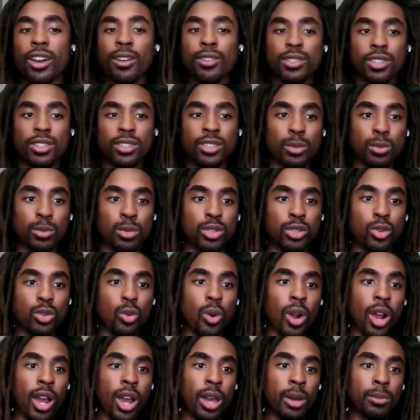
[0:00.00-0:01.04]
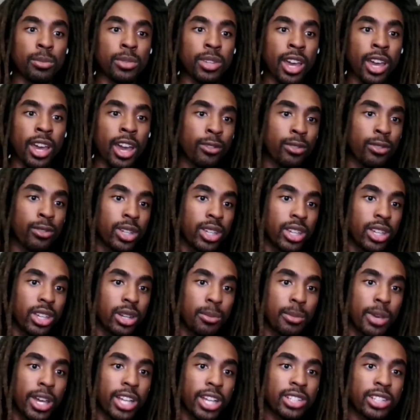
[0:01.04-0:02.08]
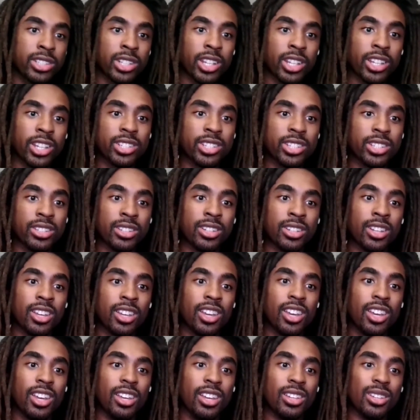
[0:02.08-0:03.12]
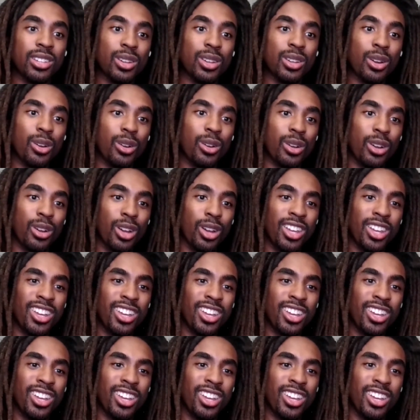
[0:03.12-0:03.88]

have to subscribe to having an imagination, you know.